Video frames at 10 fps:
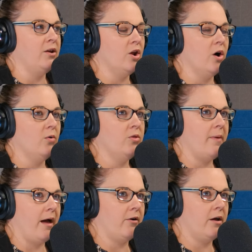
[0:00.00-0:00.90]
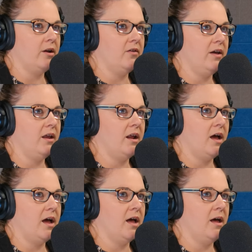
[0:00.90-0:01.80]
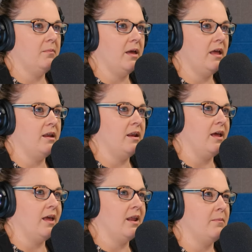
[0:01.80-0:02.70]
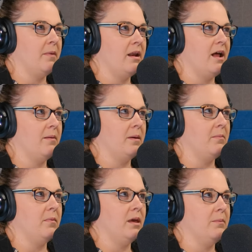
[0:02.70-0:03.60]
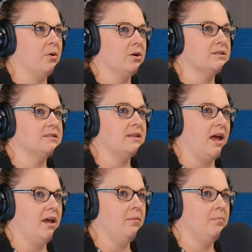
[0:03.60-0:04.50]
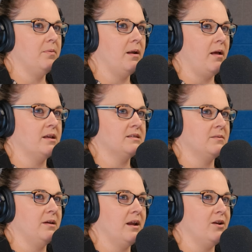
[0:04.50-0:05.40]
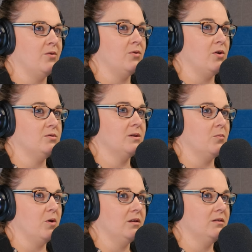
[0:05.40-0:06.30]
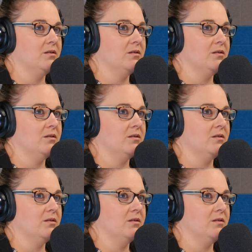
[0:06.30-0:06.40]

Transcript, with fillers: know the background of it, and again, it might not be me per se, but it doesn't mean I don't know someone.